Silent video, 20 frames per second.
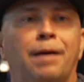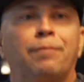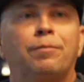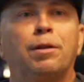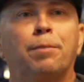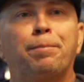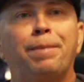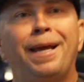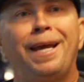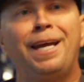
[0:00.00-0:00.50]

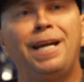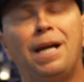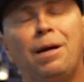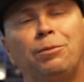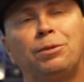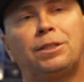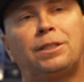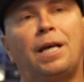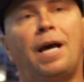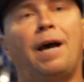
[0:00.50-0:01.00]
The pain I
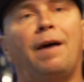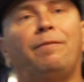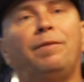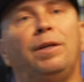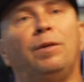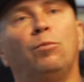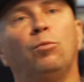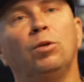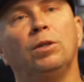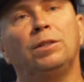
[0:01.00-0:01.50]
was
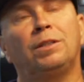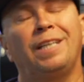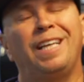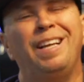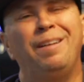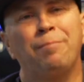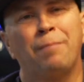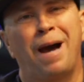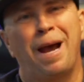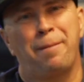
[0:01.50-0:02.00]
having was
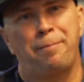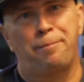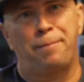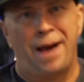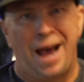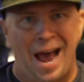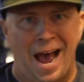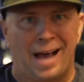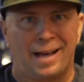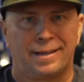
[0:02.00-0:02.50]
in my
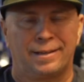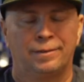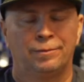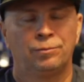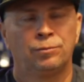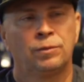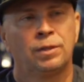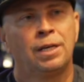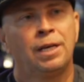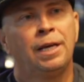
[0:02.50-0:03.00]
back.
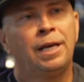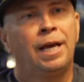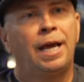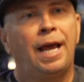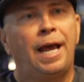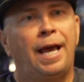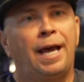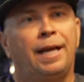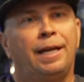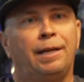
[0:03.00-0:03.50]

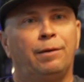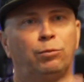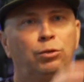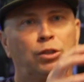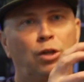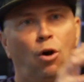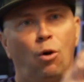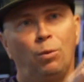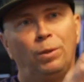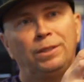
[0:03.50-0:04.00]
And it
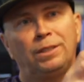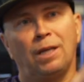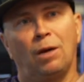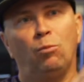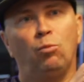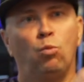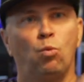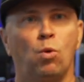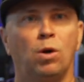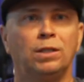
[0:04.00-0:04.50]
was always
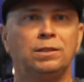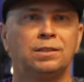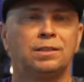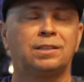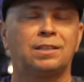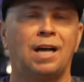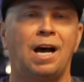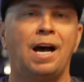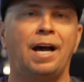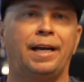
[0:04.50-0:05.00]
on one
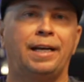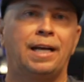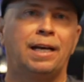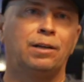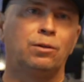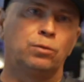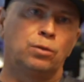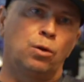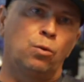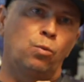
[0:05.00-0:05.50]
side. I
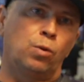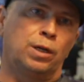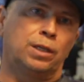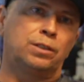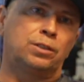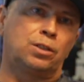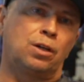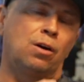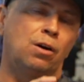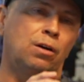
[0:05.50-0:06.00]
don't know what
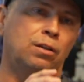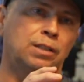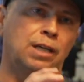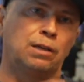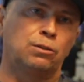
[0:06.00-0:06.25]
it's called.